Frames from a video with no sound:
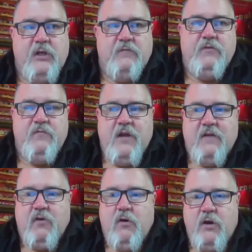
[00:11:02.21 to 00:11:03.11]
And if you've
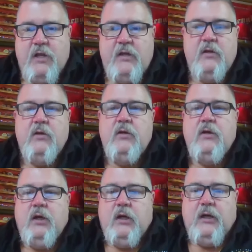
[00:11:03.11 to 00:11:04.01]
never heard it,
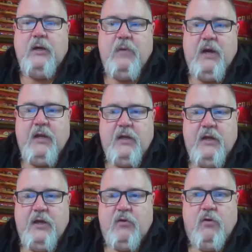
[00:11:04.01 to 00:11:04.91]
um, I,
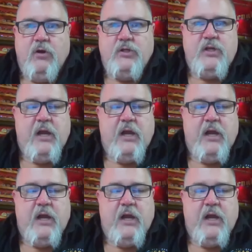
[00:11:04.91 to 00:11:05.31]
I, urge